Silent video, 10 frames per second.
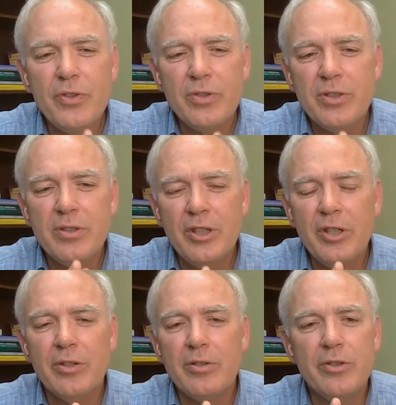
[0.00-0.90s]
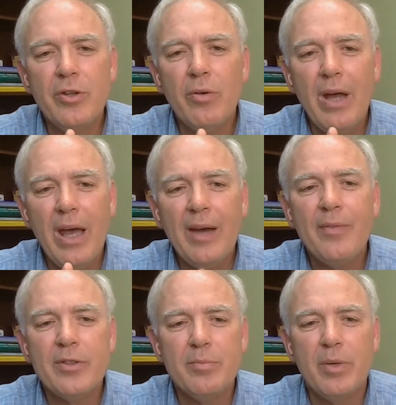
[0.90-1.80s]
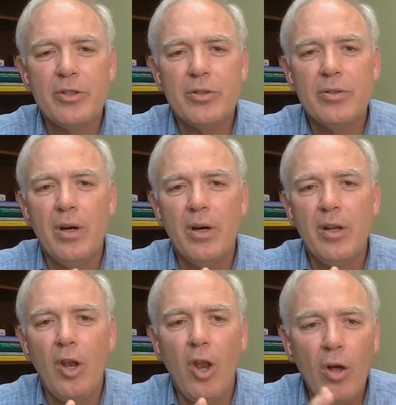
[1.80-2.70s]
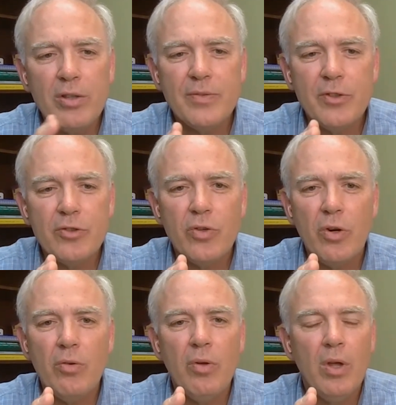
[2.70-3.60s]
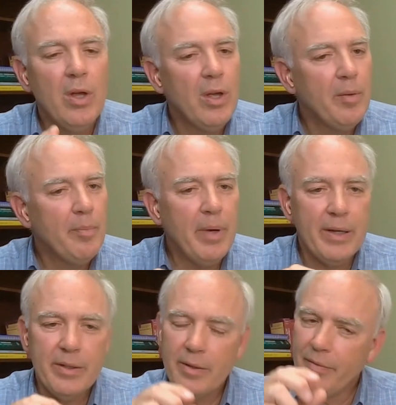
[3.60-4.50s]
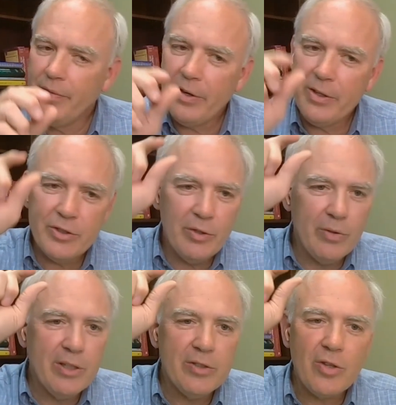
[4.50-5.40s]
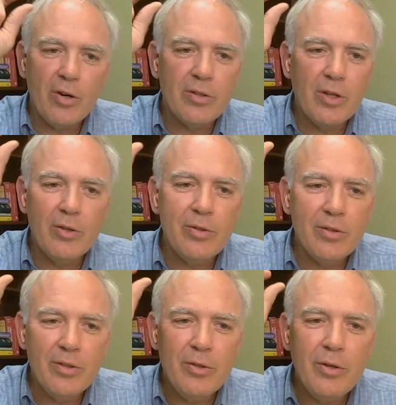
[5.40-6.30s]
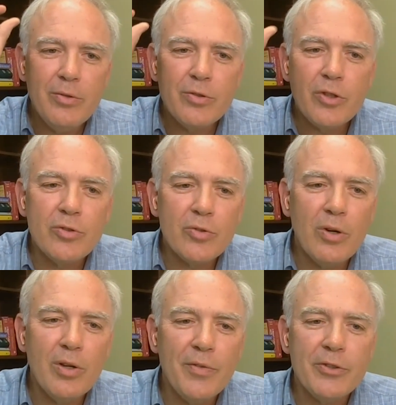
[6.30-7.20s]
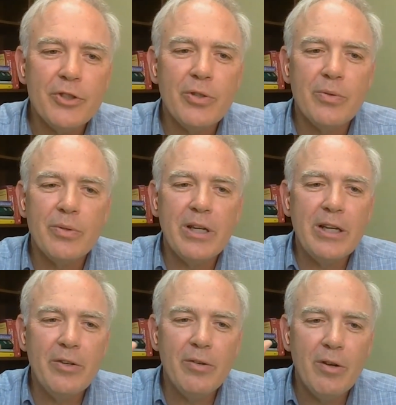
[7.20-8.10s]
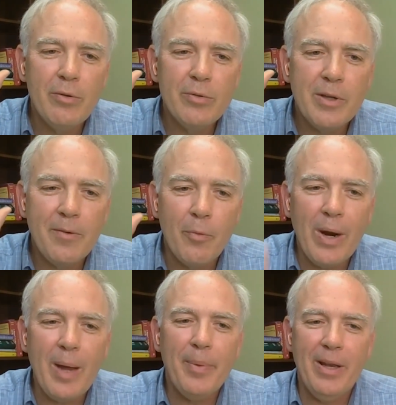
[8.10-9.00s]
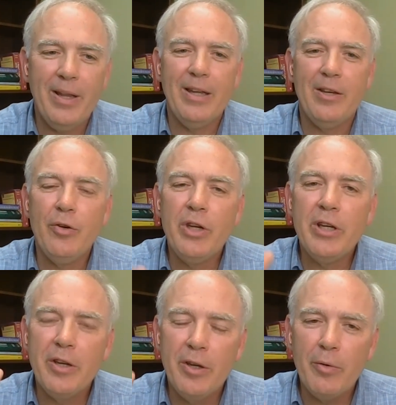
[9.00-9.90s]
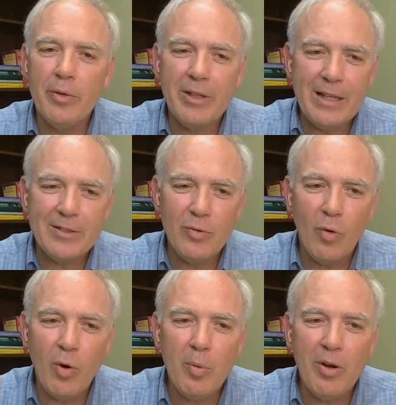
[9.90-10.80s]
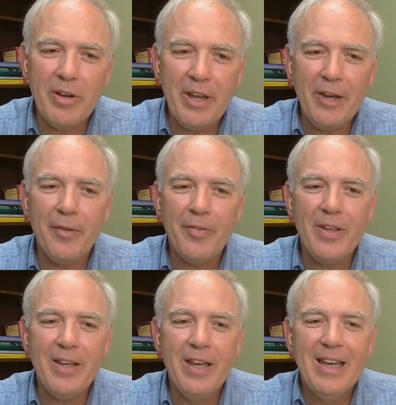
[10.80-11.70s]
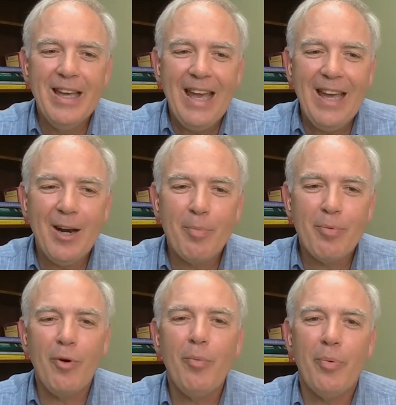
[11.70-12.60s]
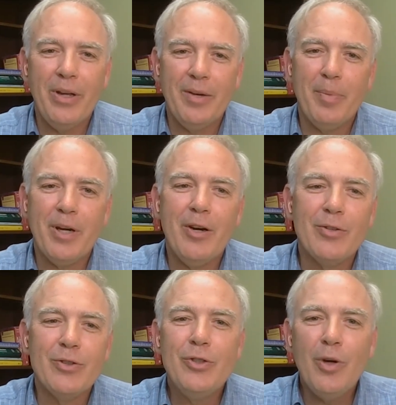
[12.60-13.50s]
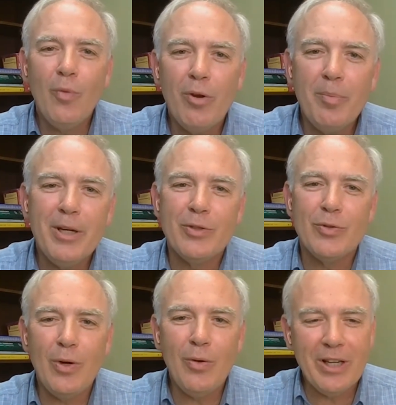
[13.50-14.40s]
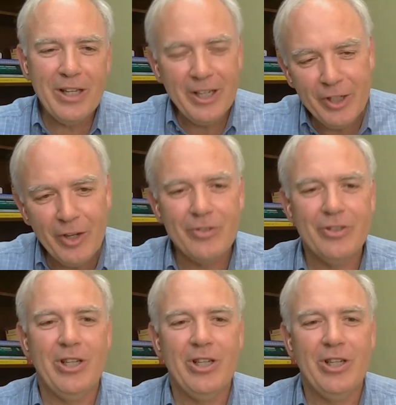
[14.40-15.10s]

few years you don't have as much uh, loss of control but very soon it starts lo- you lose control of your children and you lose it rapidly and you need to know that that's normal and healthy and appropriate because you don't want to be controlling an adult